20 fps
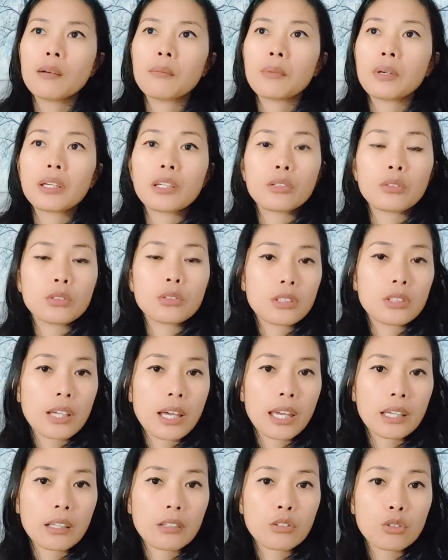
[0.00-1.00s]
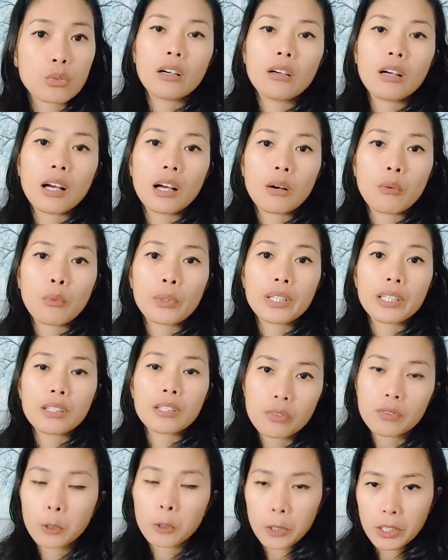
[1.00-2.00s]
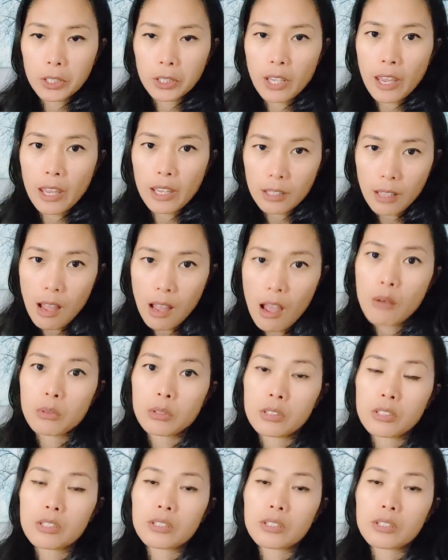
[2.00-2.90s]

It could take within 48 hours.